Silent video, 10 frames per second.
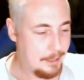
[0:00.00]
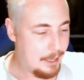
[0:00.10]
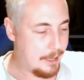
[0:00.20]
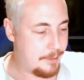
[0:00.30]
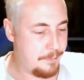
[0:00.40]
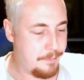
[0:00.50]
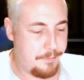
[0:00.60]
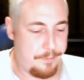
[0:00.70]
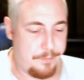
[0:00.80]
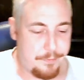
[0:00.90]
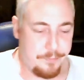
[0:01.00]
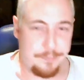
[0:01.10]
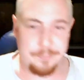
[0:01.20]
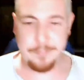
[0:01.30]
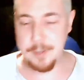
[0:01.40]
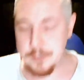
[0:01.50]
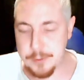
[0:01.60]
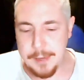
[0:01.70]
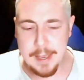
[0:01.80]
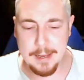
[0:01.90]
Um, so
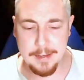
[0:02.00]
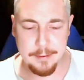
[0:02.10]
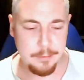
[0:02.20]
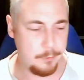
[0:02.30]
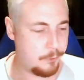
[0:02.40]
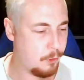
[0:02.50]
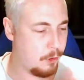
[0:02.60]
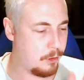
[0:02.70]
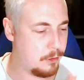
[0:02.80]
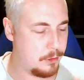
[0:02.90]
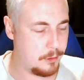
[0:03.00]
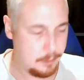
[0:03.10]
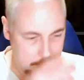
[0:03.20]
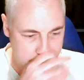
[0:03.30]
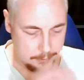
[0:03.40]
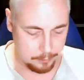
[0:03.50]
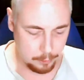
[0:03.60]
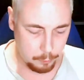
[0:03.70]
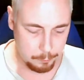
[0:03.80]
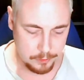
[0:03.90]
yeah, we've got a
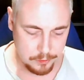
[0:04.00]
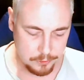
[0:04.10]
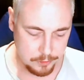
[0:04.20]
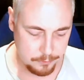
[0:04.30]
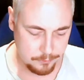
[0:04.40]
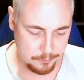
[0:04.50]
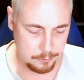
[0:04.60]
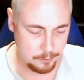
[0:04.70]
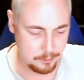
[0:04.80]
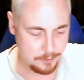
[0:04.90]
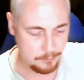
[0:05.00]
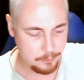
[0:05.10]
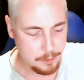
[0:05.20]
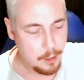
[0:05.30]
whole bunch of stuff. Oh god, I've got